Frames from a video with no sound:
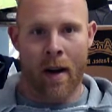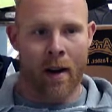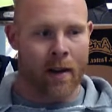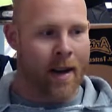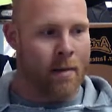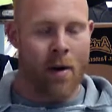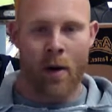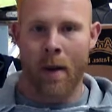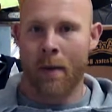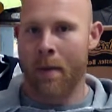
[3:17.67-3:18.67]
And I'll kind of
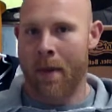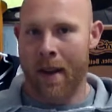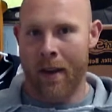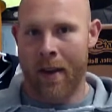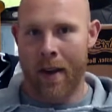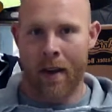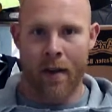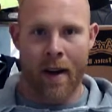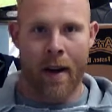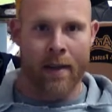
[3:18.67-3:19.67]
bone up some things here
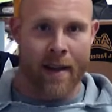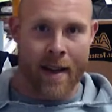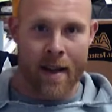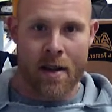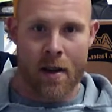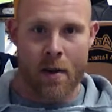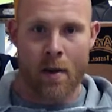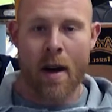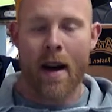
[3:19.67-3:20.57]
and there as I need to,